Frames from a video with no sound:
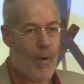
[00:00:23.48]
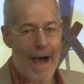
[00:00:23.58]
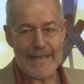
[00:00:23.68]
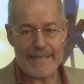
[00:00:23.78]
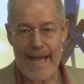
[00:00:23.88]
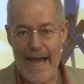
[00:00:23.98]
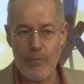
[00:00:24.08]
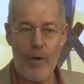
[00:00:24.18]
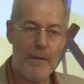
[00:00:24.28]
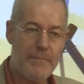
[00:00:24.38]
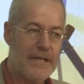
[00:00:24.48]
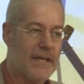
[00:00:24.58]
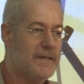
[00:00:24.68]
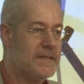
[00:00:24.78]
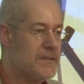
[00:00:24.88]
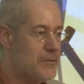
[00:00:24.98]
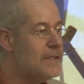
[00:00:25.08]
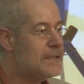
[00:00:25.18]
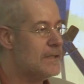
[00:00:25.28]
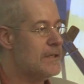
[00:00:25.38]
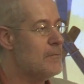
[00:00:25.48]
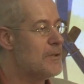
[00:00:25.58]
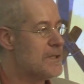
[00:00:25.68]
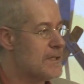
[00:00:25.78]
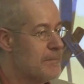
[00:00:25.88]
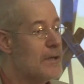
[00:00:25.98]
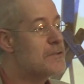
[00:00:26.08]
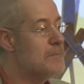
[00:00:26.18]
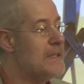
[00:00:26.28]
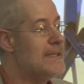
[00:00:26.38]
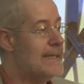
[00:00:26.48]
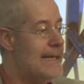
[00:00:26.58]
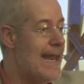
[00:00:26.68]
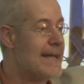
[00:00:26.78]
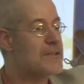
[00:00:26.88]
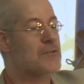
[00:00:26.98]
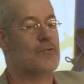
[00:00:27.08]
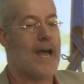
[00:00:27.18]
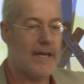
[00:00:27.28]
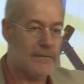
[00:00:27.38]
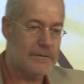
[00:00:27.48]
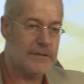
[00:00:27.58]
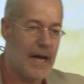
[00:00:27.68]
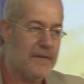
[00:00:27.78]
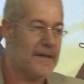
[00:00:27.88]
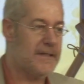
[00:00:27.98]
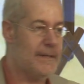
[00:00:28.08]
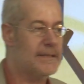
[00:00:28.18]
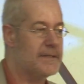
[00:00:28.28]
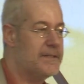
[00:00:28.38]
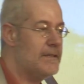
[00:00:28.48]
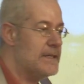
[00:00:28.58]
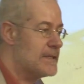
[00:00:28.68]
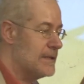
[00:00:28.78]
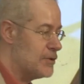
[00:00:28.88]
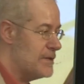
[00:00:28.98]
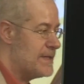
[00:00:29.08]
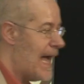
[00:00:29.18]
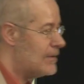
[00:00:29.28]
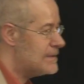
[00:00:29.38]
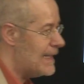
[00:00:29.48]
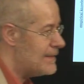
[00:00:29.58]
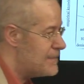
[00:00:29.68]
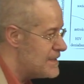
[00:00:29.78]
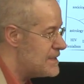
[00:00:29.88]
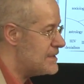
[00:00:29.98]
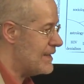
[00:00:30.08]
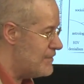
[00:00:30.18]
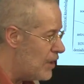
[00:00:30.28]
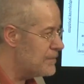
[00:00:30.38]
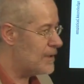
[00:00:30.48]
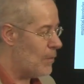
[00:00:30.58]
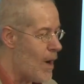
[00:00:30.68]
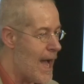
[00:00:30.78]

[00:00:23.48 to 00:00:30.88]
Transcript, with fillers: Why is that? Well, because string theory, which is supposed to be the next round of fundamental theories, it turns out that physicists have known for a